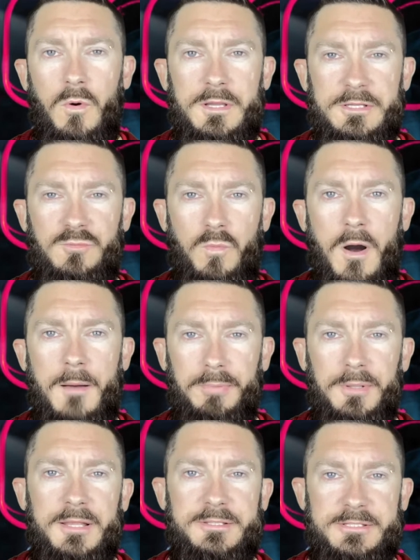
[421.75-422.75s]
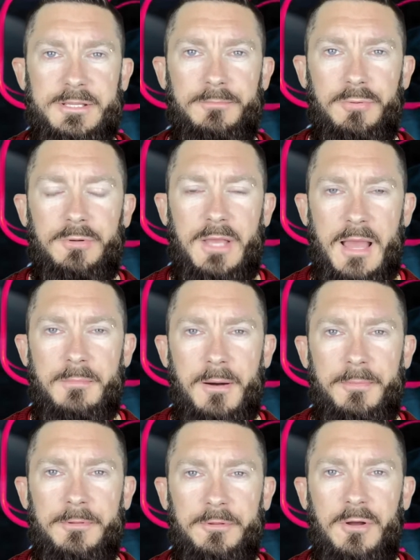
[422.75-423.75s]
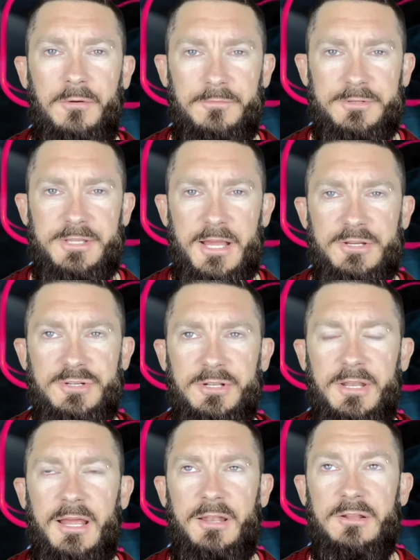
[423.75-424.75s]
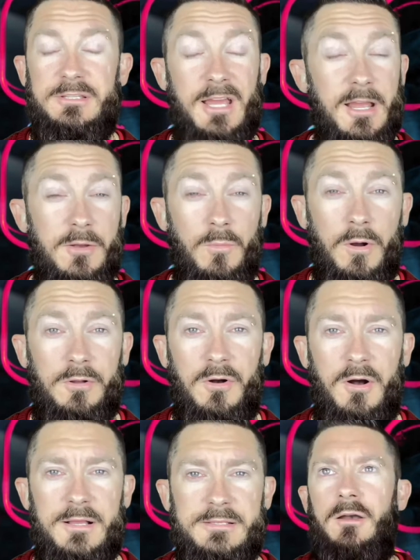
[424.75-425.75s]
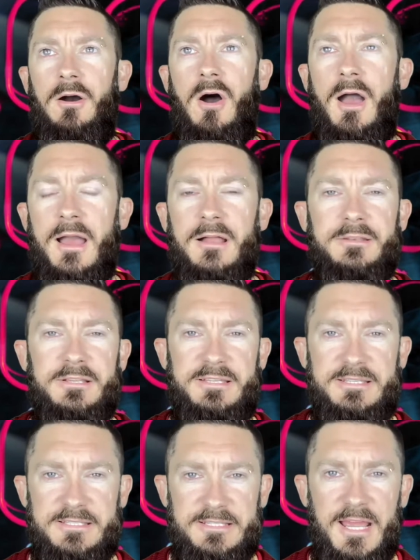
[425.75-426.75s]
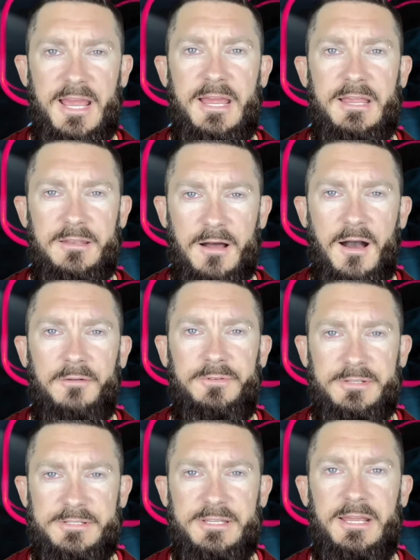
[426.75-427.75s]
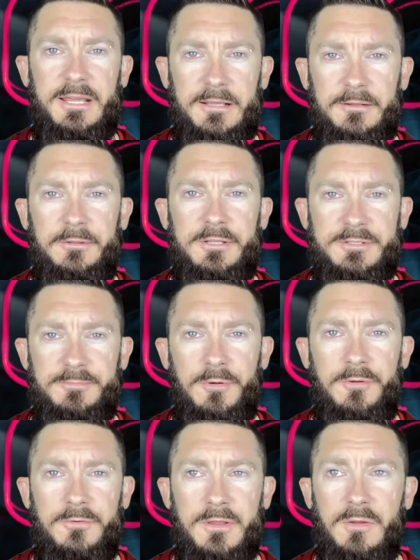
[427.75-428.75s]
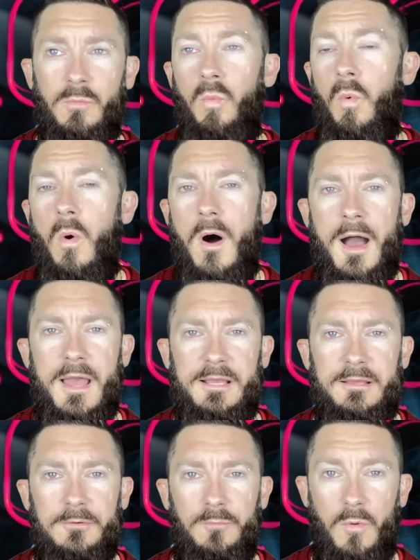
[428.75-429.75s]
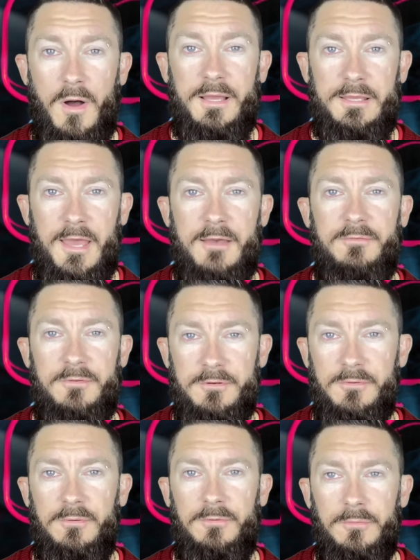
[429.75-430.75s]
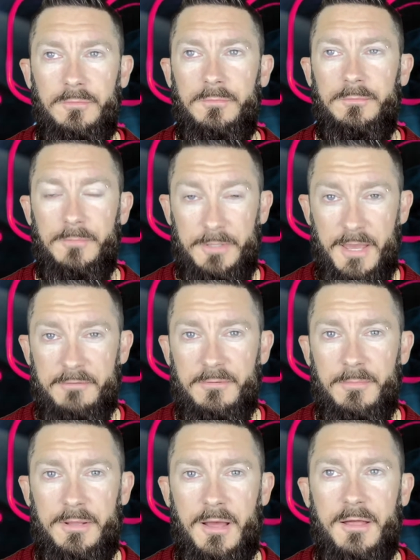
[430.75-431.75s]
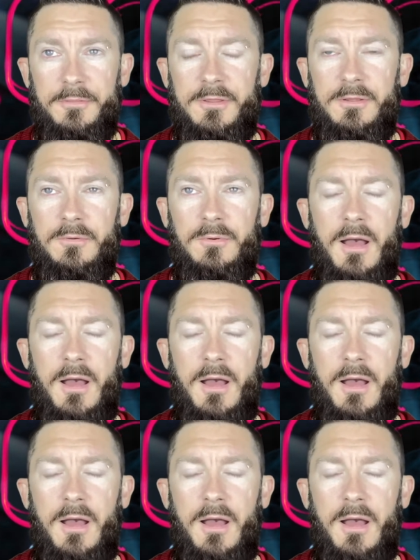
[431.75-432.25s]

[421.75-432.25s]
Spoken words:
is why Blood Simple came up in the conversation. And I tell you what, guys, I understand after seeing this movie why James McCarthy